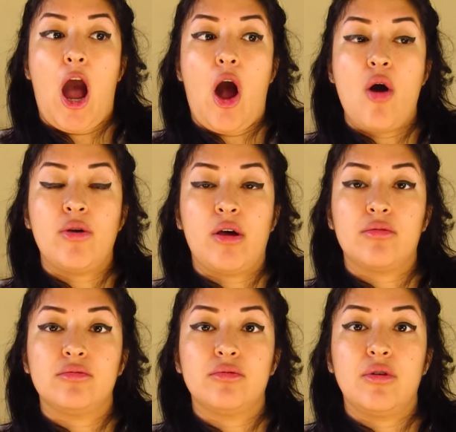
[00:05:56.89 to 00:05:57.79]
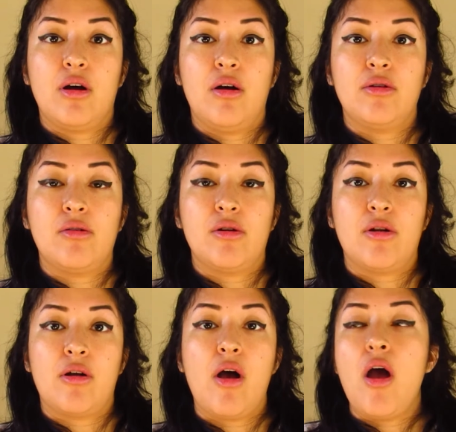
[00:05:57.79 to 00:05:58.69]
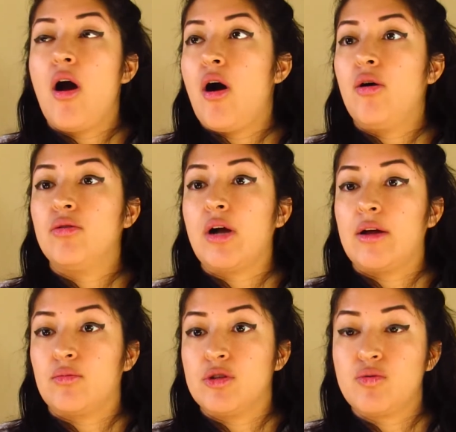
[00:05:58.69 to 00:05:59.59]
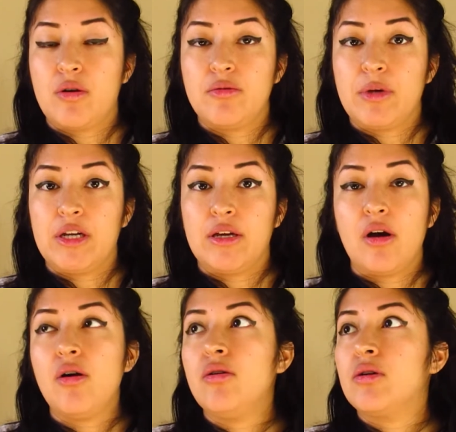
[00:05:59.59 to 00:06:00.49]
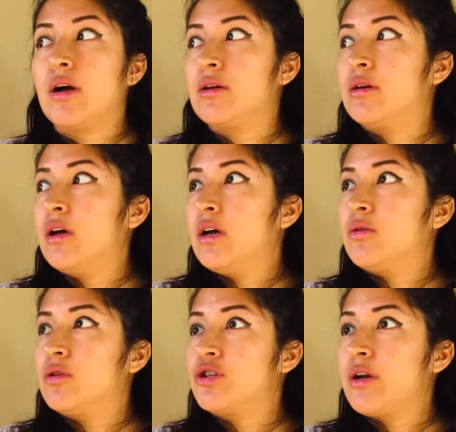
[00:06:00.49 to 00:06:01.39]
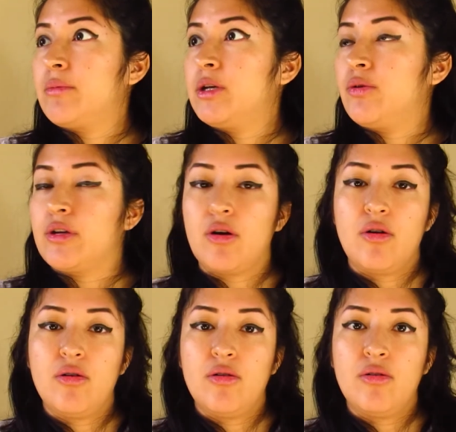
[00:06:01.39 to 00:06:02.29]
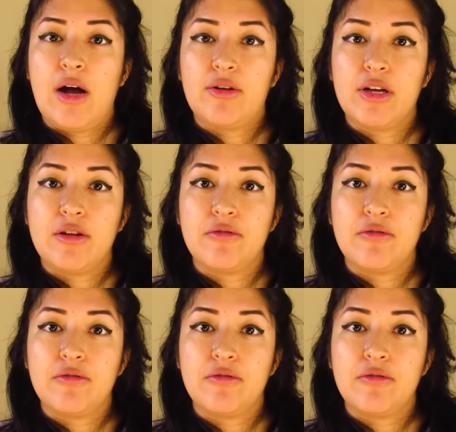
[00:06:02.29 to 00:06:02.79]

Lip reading: oh no, no. Oh God, what's wrong with my knee? Oh God, what should I be doing? Oh, how can I